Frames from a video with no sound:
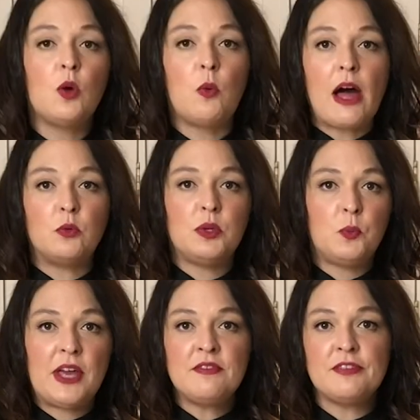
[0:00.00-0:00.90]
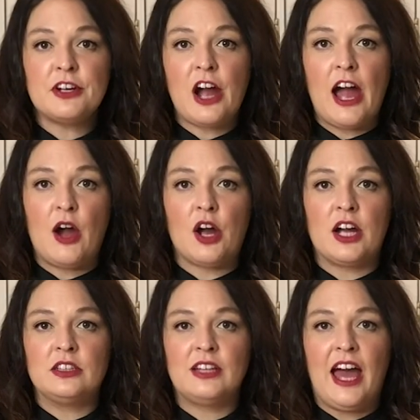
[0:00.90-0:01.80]
While we wait for
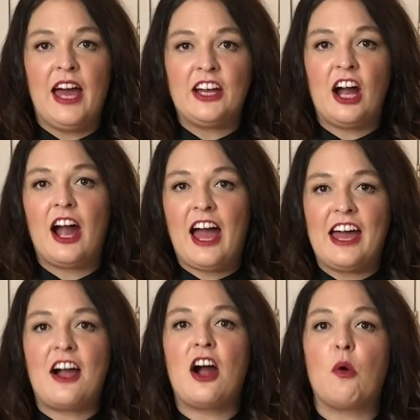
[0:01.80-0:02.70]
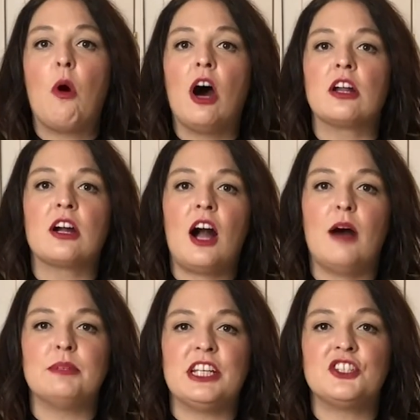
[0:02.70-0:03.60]
our agar water
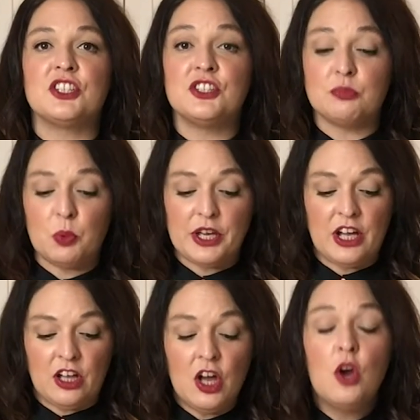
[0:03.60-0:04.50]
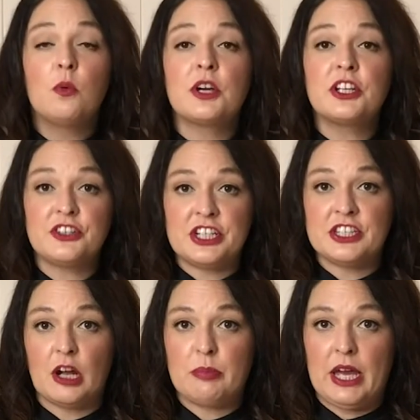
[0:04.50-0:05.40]
combination to boil, we're gonna
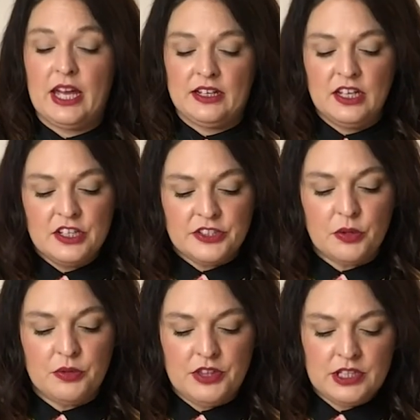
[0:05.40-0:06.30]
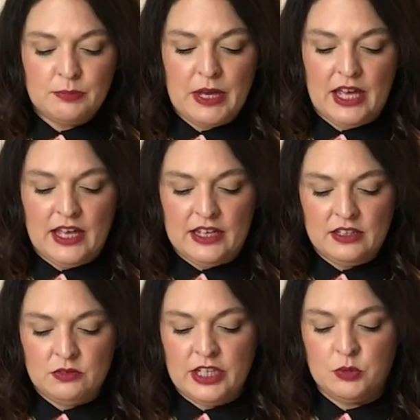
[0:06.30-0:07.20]
grease our pan. So this
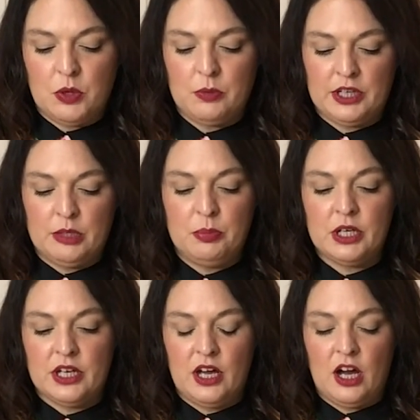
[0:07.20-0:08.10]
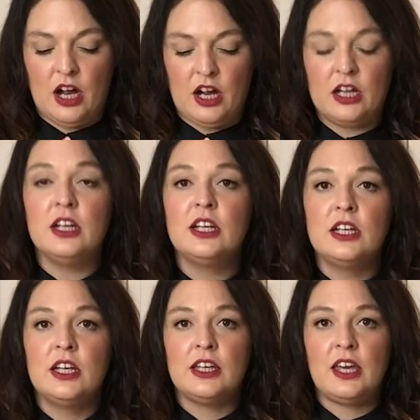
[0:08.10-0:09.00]
pan is where we're gonna put our
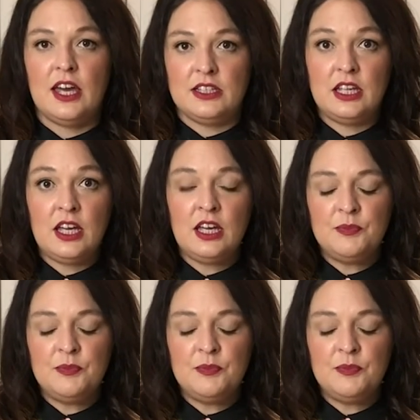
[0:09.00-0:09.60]
candy,